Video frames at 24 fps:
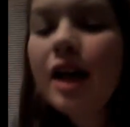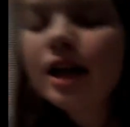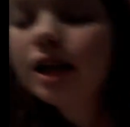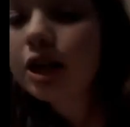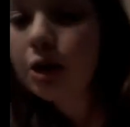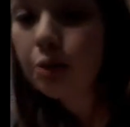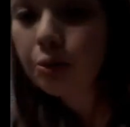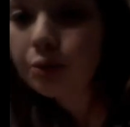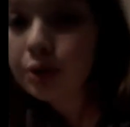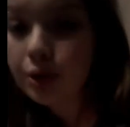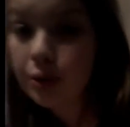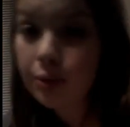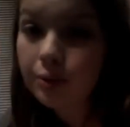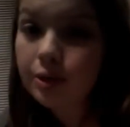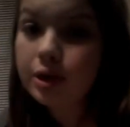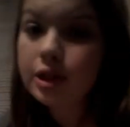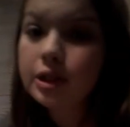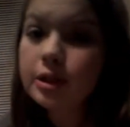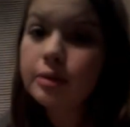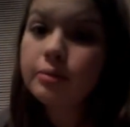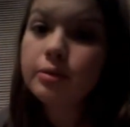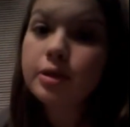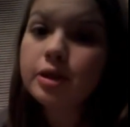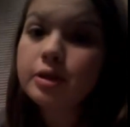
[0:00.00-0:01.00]
And I really want
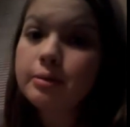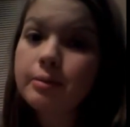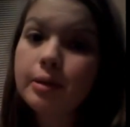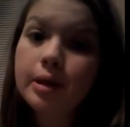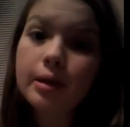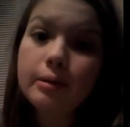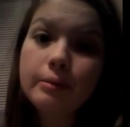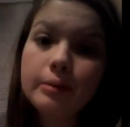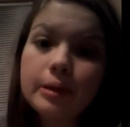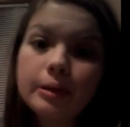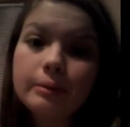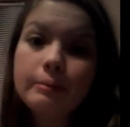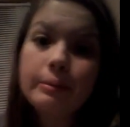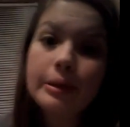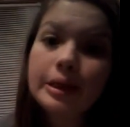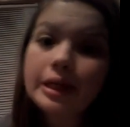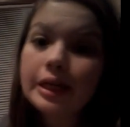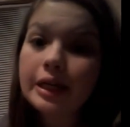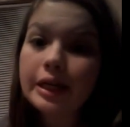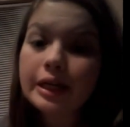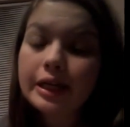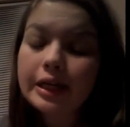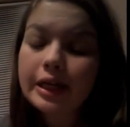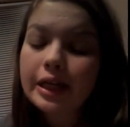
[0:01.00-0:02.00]
to see what she bought me, but
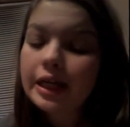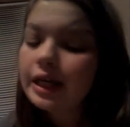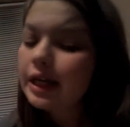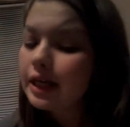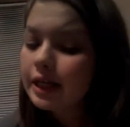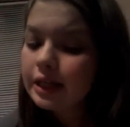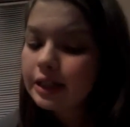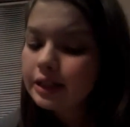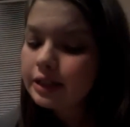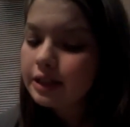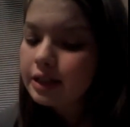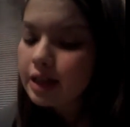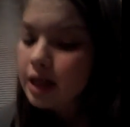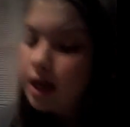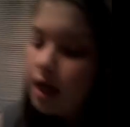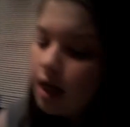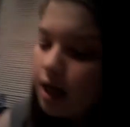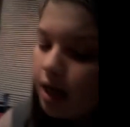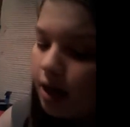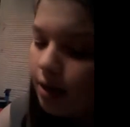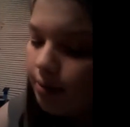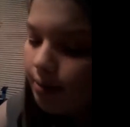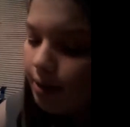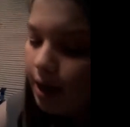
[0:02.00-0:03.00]
I can't.
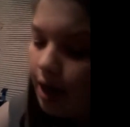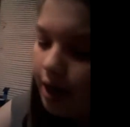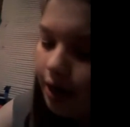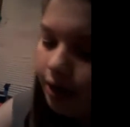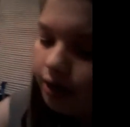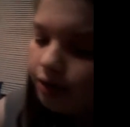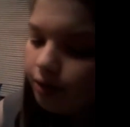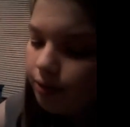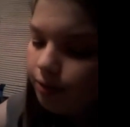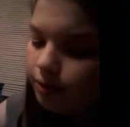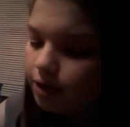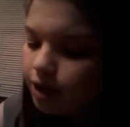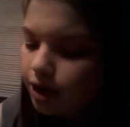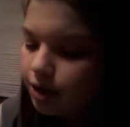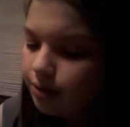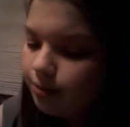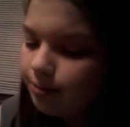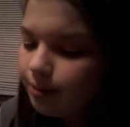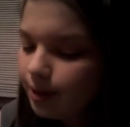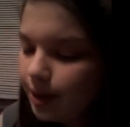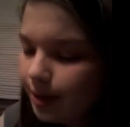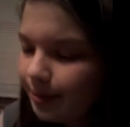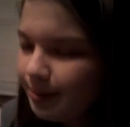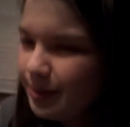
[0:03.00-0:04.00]
But I don't know what she
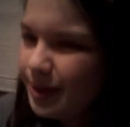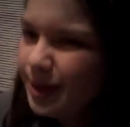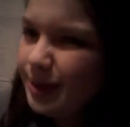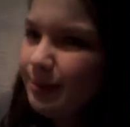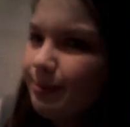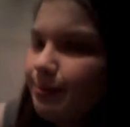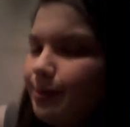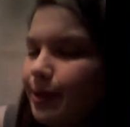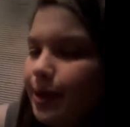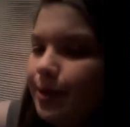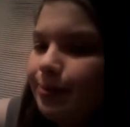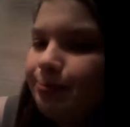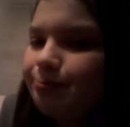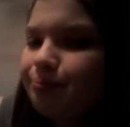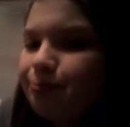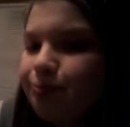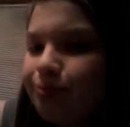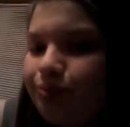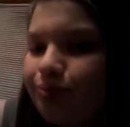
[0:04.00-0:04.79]
bought me, but...